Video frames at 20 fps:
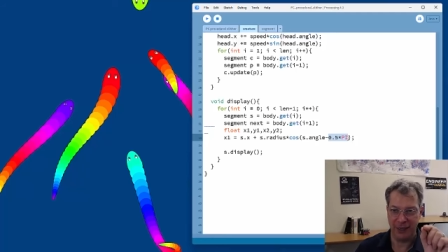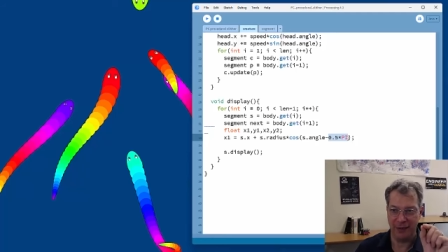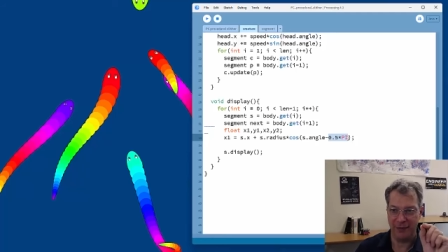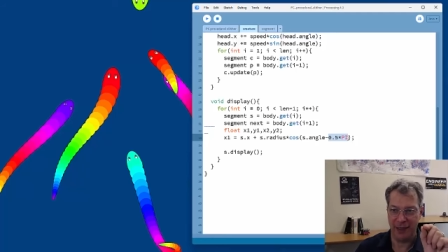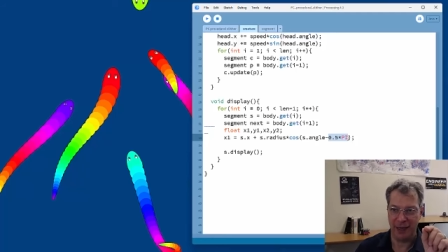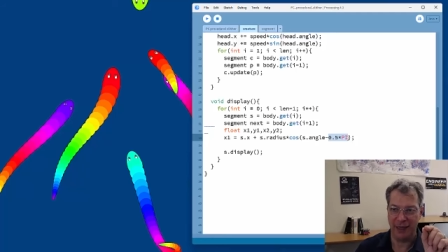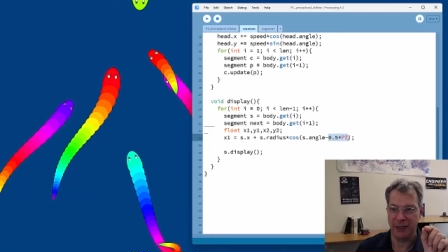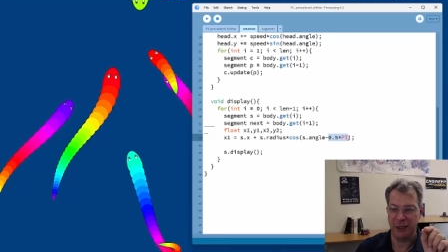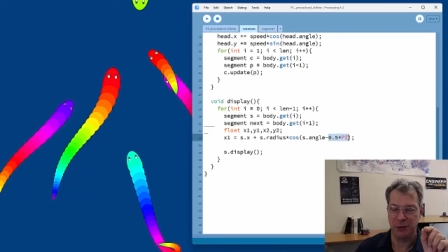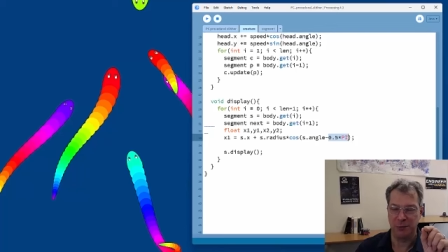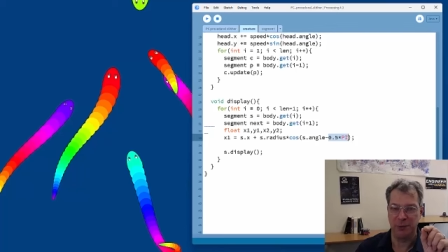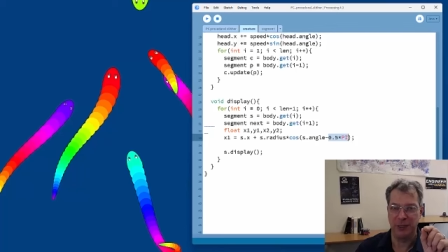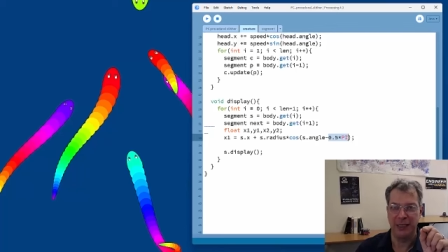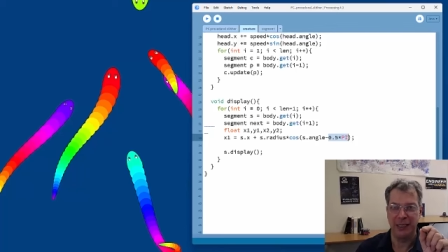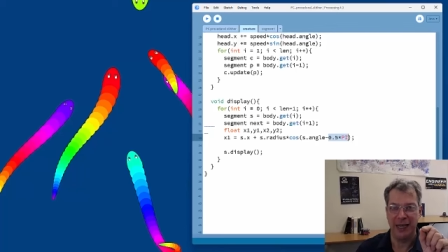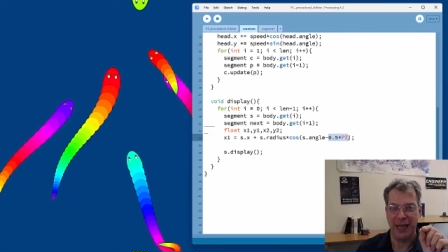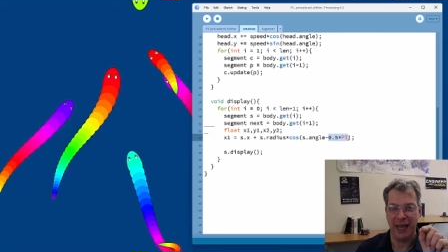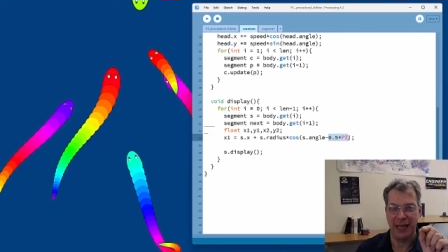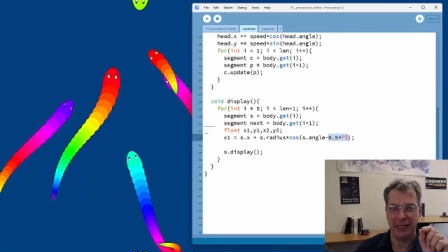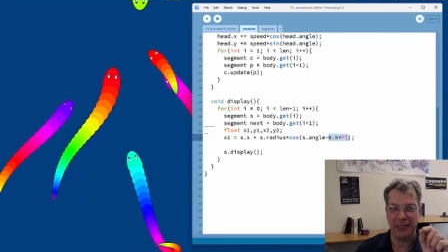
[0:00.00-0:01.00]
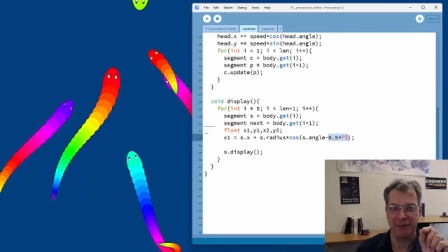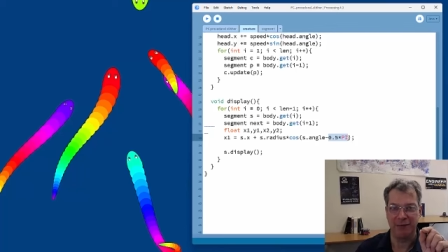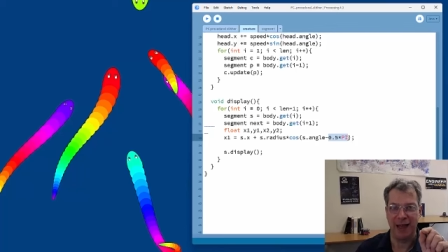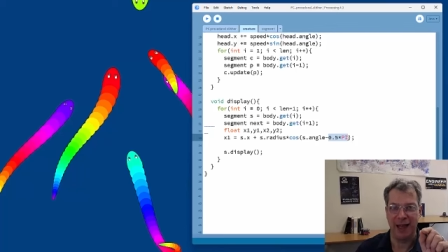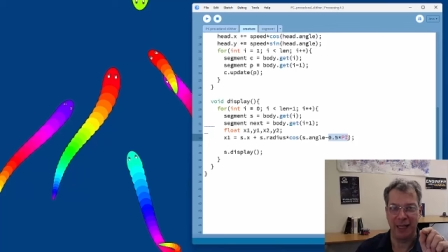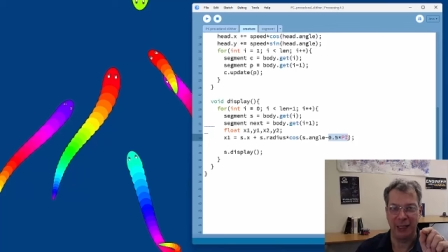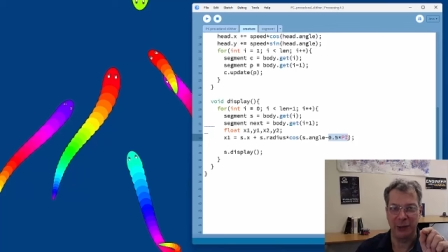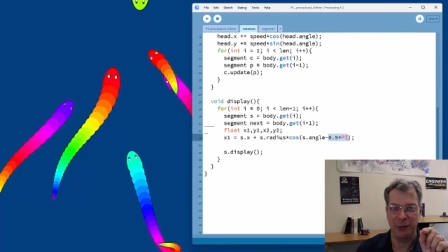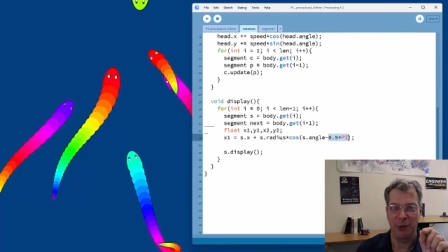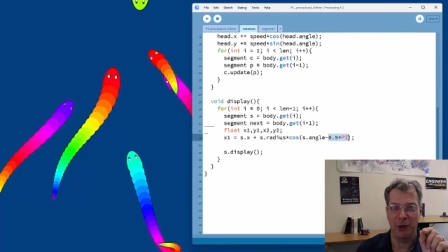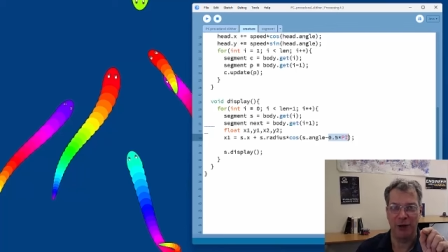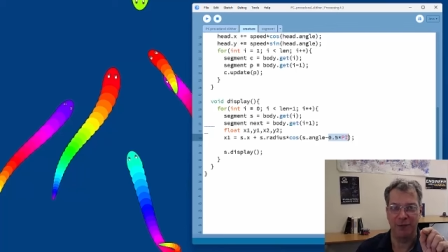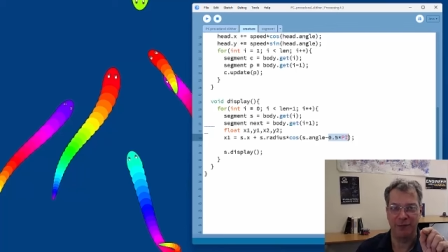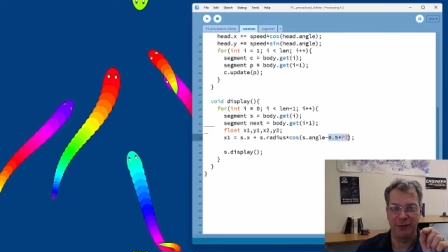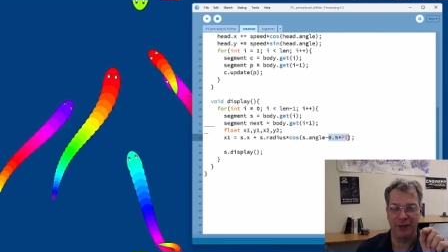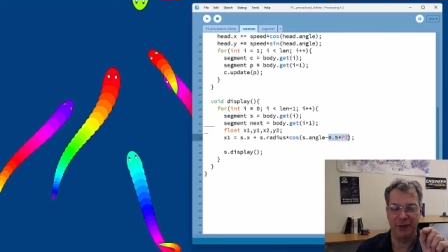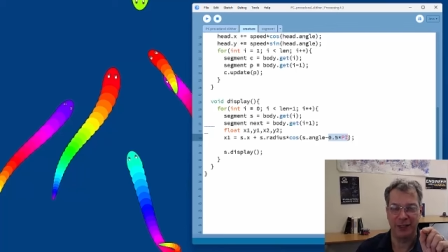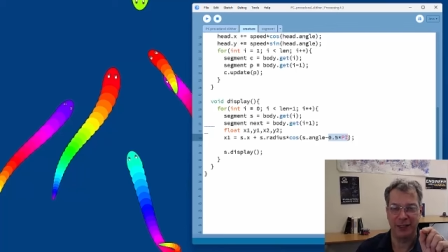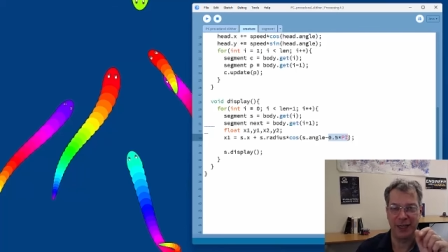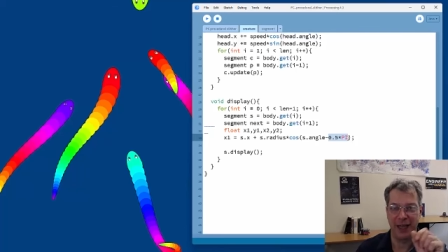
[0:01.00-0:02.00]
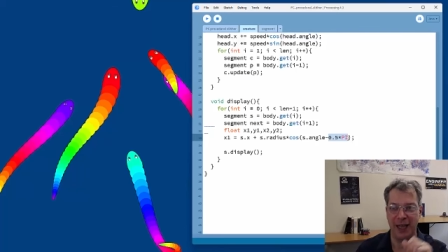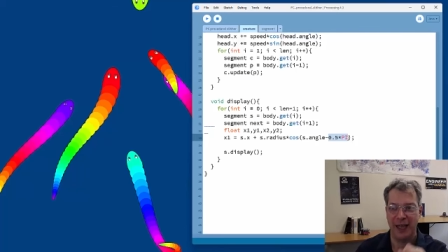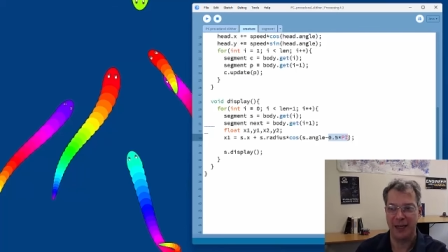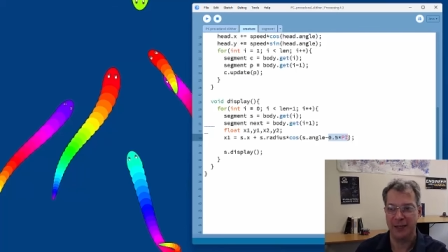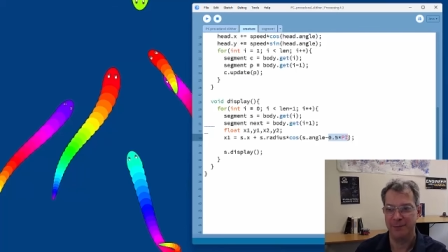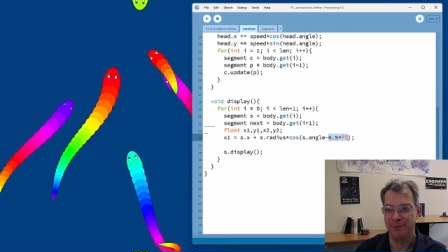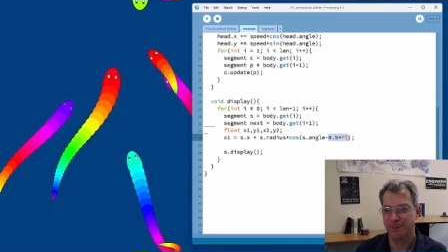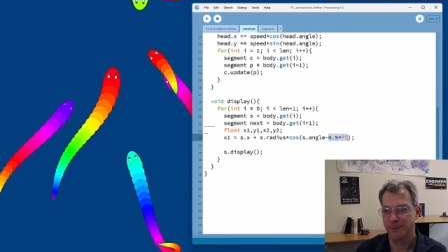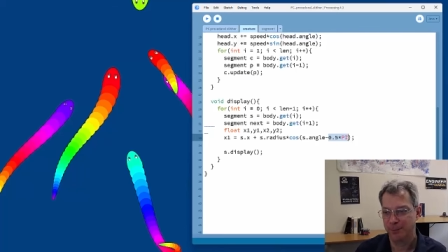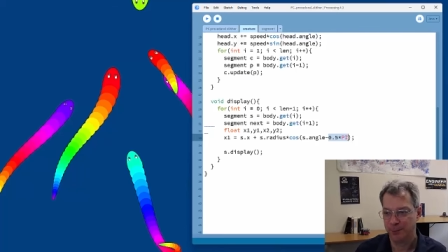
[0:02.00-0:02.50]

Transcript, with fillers: and that gives me the x value off to the side.